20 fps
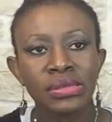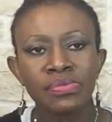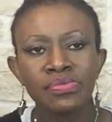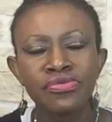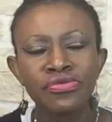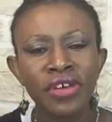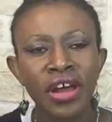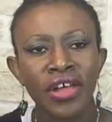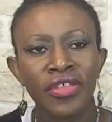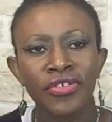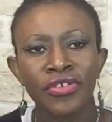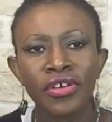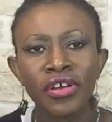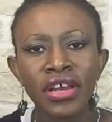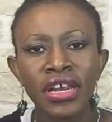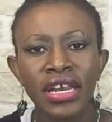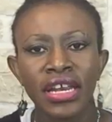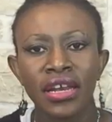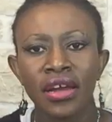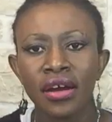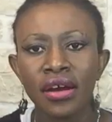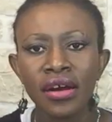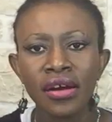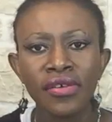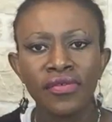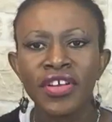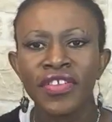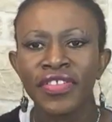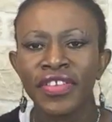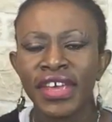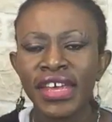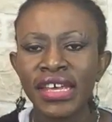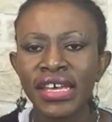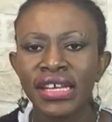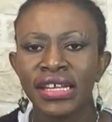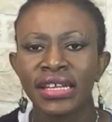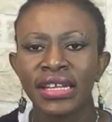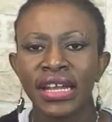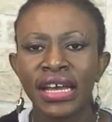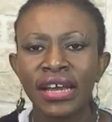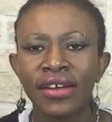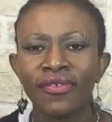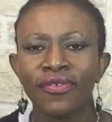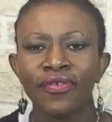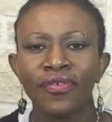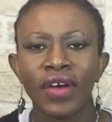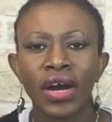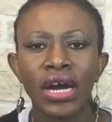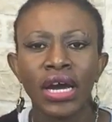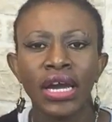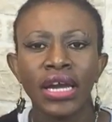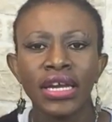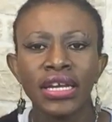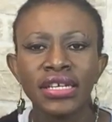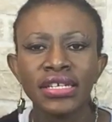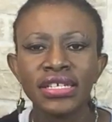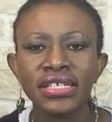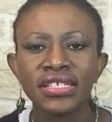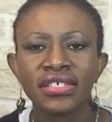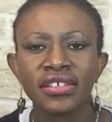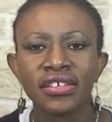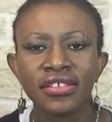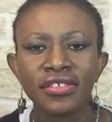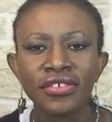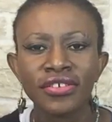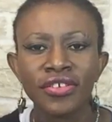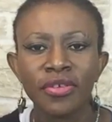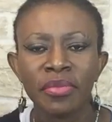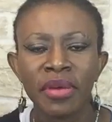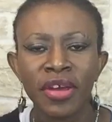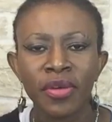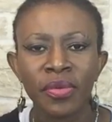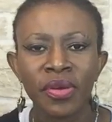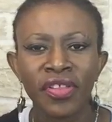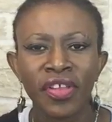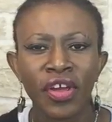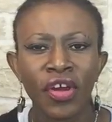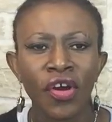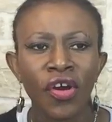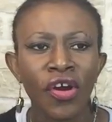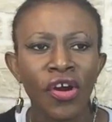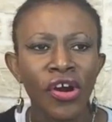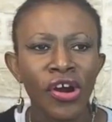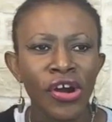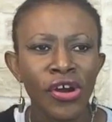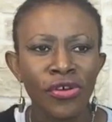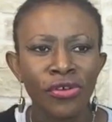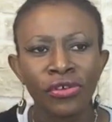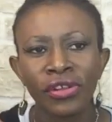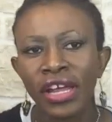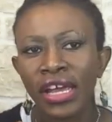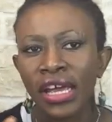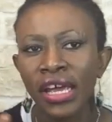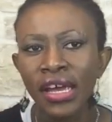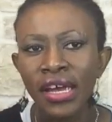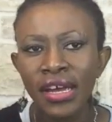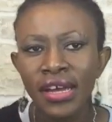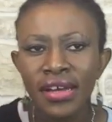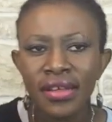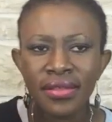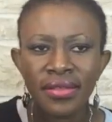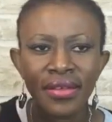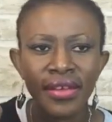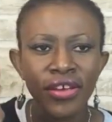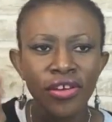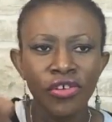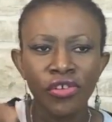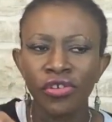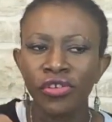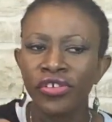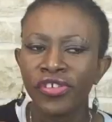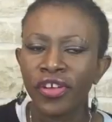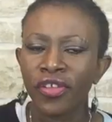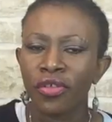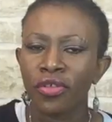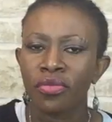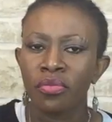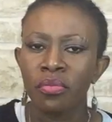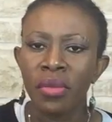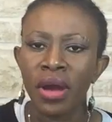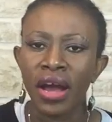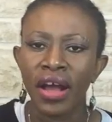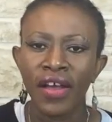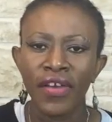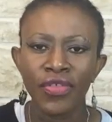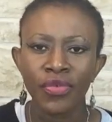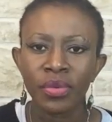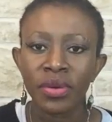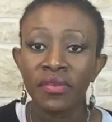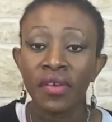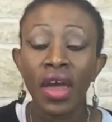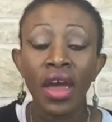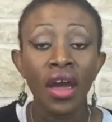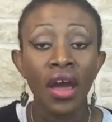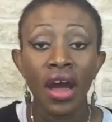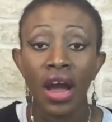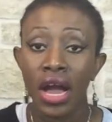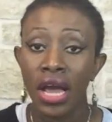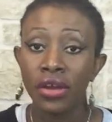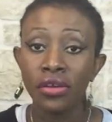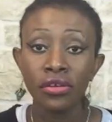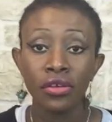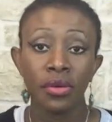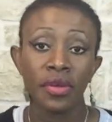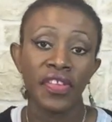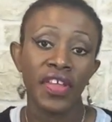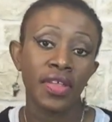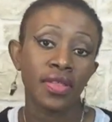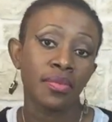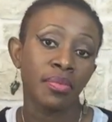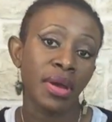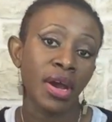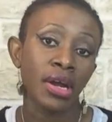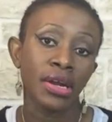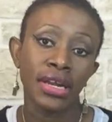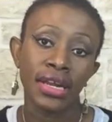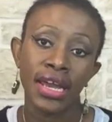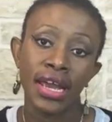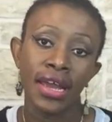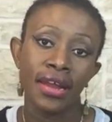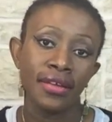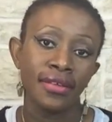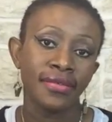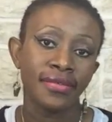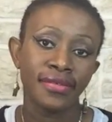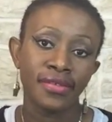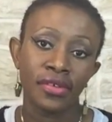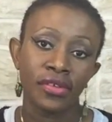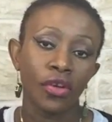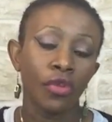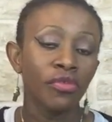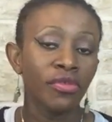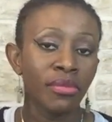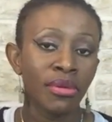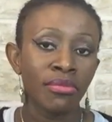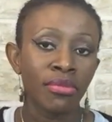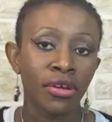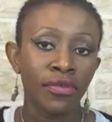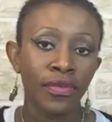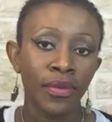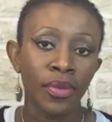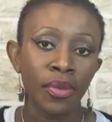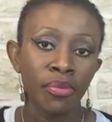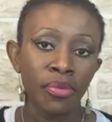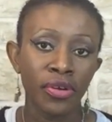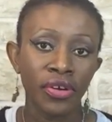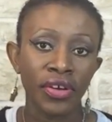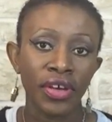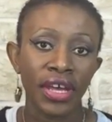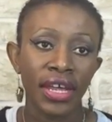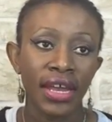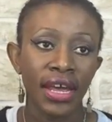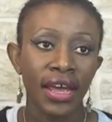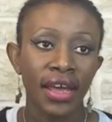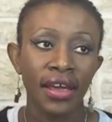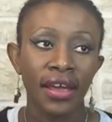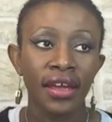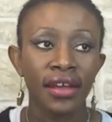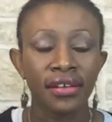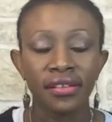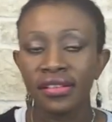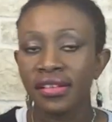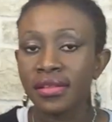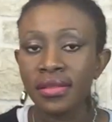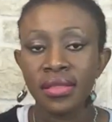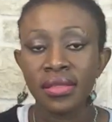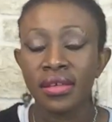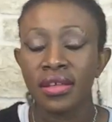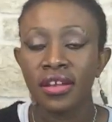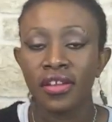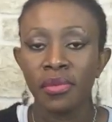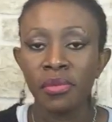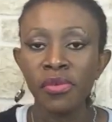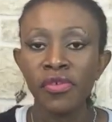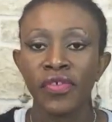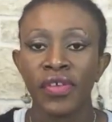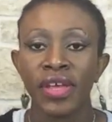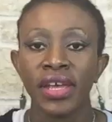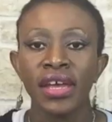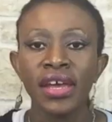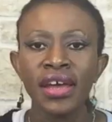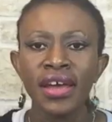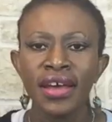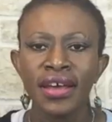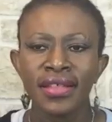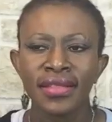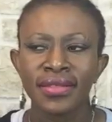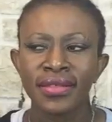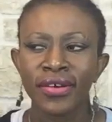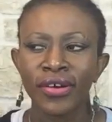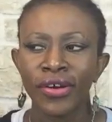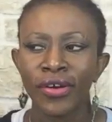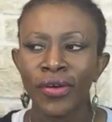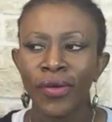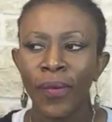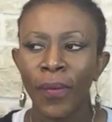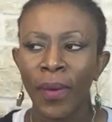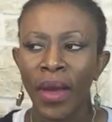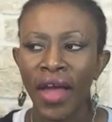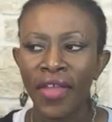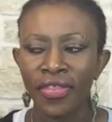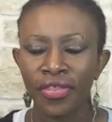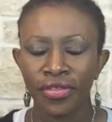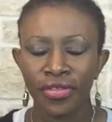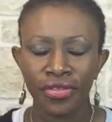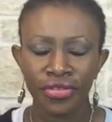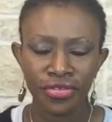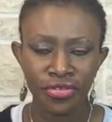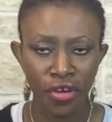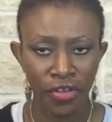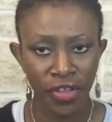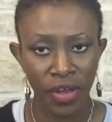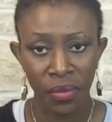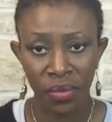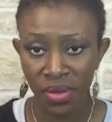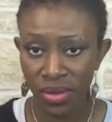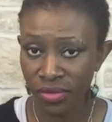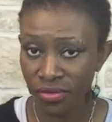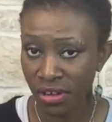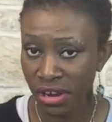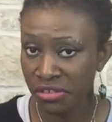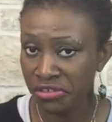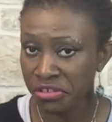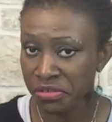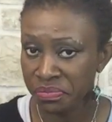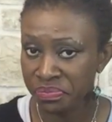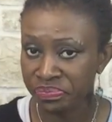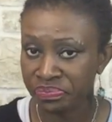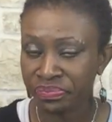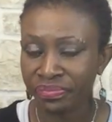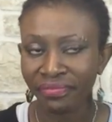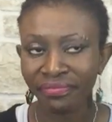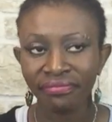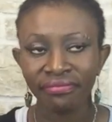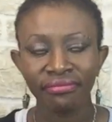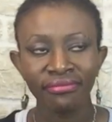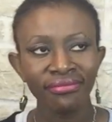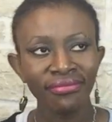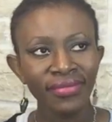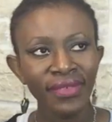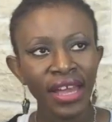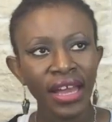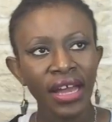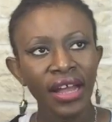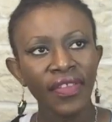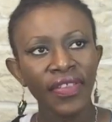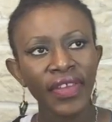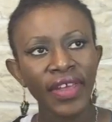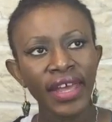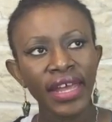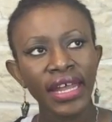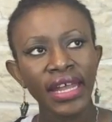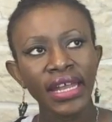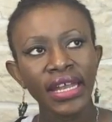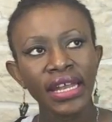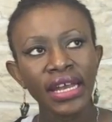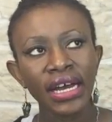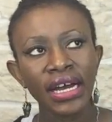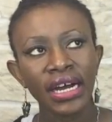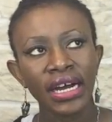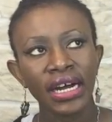brotherly love, and they can like find each other no matter where they are, or like see into each other's minds or whatever. I don't know what that's about, and I don't remember it from the book, and I didn't see it in the movie, so I thought that was strange. And then